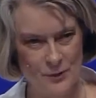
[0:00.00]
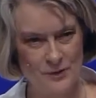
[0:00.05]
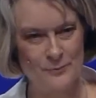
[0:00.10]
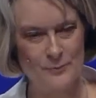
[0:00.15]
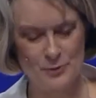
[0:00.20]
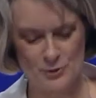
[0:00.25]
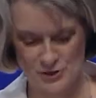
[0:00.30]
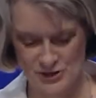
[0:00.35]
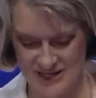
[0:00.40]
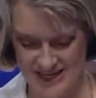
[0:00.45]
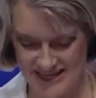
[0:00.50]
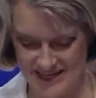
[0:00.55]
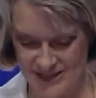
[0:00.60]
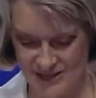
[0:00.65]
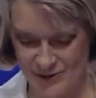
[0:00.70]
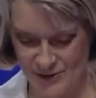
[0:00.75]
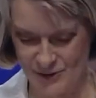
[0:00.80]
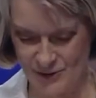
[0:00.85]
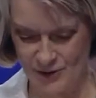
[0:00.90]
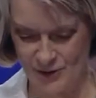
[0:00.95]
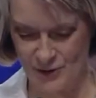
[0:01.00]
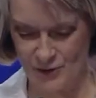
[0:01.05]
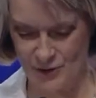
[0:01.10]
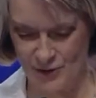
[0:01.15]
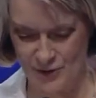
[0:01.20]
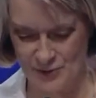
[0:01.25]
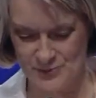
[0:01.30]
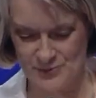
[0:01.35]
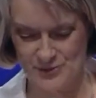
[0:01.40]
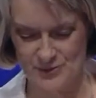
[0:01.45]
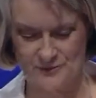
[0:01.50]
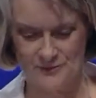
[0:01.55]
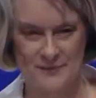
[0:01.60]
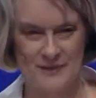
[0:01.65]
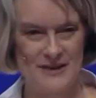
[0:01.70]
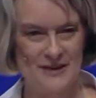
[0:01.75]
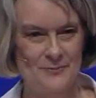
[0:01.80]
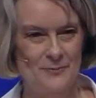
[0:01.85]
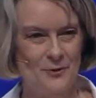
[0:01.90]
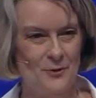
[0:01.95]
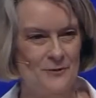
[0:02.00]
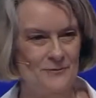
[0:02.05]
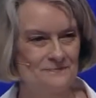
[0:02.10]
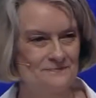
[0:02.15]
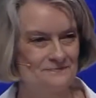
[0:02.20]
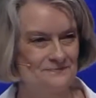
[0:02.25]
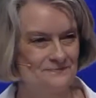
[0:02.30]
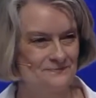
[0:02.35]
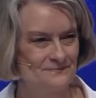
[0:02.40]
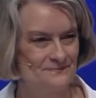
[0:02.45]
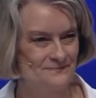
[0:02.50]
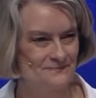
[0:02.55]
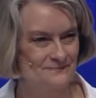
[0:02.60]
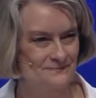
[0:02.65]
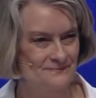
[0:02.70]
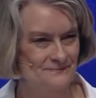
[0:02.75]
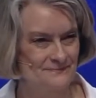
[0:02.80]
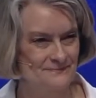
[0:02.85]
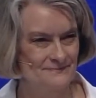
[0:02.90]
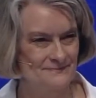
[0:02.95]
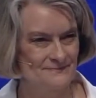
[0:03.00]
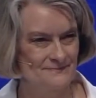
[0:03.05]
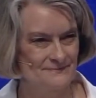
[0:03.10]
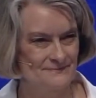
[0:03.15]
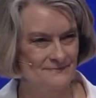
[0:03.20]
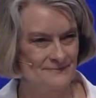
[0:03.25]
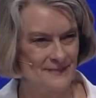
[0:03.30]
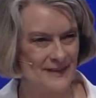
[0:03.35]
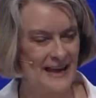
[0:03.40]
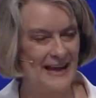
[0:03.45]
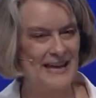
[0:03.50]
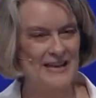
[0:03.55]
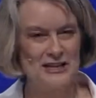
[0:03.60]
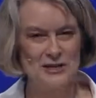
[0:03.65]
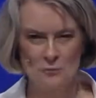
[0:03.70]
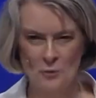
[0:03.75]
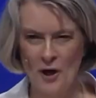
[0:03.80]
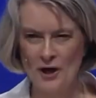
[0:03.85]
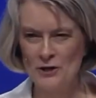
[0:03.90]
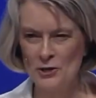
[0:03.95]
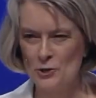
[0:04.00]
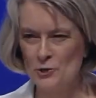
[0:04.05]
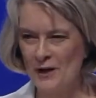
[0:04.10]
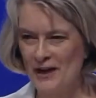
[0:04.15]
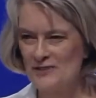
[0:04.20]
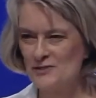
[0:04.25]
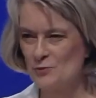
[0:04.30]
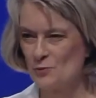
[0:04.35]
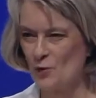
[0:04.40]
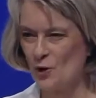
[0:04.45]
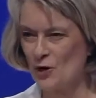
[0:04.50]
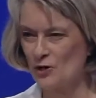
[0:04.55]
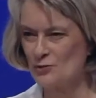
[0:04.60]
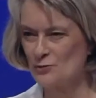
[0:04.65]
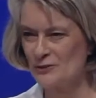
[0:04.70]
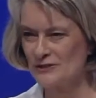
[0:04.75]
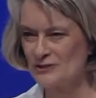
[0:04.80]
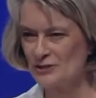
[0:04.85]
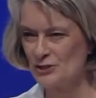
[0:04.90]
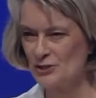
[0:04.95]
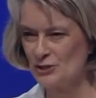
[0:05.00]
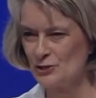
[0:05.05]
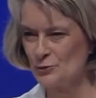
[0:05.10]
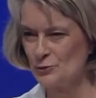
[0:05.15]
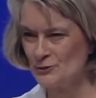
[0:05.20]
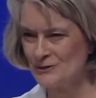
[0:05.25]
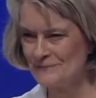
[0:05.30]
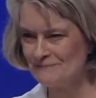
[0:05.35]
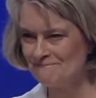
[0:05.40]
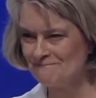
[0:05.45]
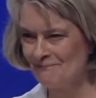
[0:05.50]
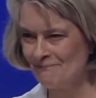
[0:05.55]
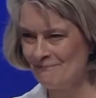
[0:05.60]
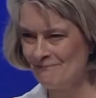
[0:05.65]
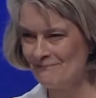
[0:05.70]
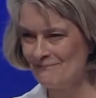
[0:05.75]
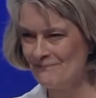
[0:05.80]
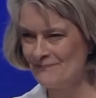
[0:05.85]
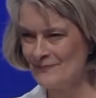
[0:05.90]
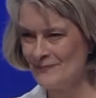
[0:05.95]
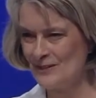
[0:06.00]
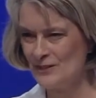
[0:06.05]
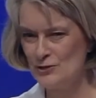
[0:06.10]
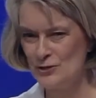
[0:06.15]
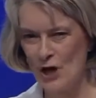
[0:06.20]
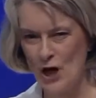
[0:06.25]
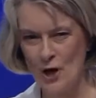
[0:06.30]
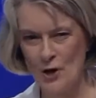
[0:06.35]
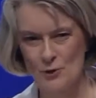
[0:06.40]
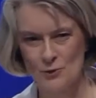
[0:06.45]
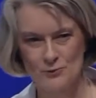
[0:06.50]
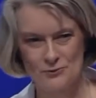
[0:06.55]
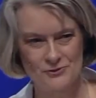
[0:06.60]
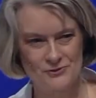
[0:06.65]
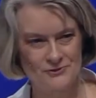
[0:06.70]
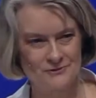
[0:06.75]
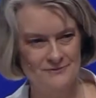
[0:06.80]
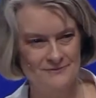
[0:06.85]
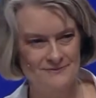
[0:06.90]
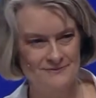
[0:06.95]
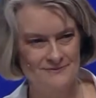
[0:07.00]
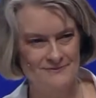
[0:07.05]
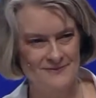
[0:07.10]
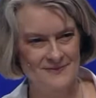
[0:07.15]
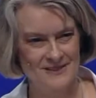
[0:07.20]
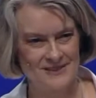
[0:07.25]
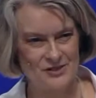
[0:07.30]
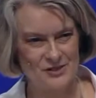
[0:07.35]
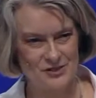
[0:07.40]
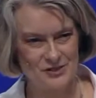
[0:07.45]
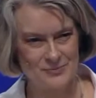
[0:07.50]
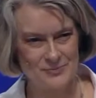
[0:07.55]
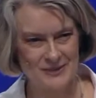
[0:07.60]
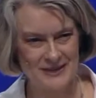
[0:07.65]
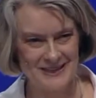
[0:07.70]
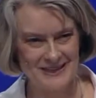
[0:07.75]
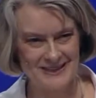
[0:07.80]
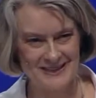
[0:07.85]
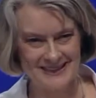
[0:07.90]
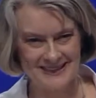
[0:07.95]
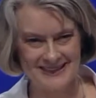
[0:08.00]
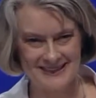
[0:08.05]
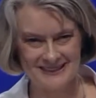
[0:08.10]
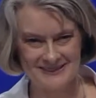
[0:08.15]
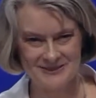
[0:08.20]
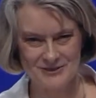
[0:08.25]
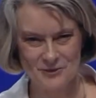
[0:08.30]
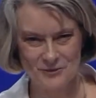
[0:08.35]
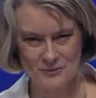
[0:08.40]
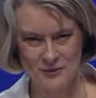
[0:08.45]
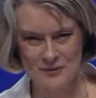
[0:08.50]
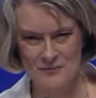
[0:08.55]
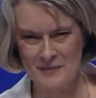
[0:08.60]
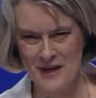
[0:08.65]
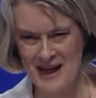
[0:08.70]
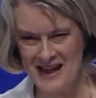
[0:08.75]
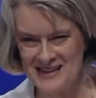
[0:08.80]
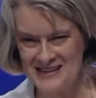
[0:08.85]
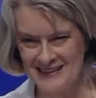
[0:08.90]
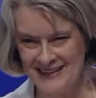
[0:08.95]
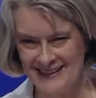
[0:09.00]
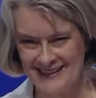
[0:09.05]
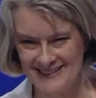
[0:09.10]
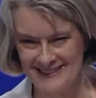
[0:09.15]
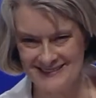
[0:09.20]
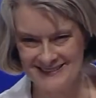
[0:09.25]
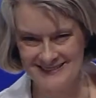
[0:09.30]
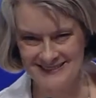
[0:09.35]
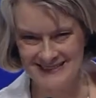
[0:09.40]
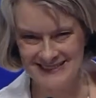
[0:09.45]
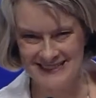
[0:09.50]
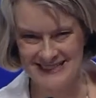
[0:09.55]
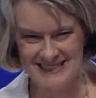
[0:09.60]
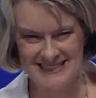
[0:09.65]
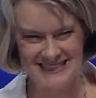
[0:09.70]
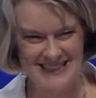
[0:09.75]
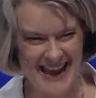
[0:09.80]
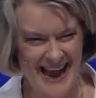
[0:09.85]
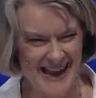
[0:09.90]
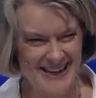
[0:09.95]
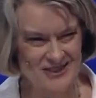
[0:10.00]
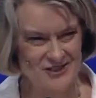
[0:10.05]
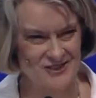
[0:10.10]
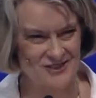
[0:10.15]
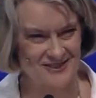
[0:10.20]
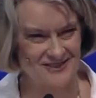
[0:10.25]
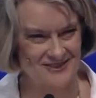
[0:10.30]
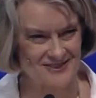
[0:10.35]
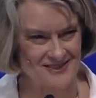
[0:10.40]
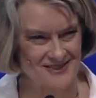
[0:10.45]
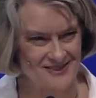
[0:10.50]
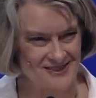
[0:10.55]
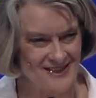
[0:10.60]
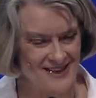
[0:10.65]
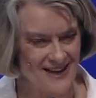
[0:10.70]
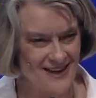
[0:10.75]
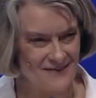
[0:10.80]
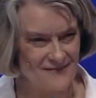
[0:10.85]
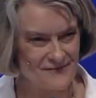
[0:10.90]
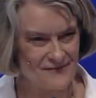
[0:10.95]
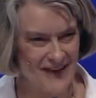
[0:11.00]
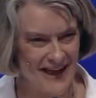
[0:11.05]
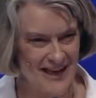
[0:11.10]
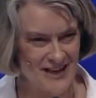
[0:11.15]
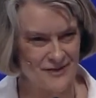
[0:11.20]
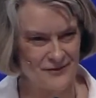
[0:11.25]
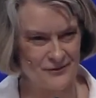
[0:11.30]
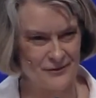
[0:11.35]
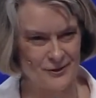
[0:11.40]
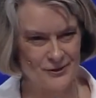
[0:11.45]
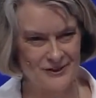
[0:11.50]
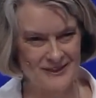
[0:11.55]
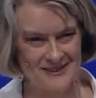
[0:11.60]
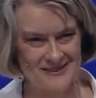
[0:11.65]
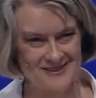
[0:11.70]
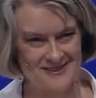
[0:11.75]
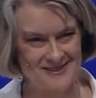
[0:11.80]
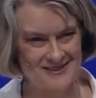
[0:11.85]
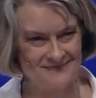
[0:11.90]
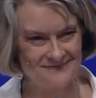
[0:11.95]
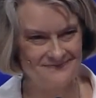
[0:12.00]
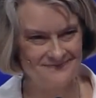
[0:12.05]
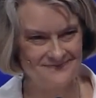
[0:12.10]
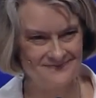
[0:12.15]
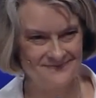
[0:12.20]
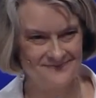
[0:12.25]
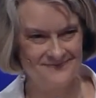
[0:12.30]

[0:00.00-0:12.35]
with particular groups of people. Anyone who has worked with children knows stability, remaining, connections, faithfulness,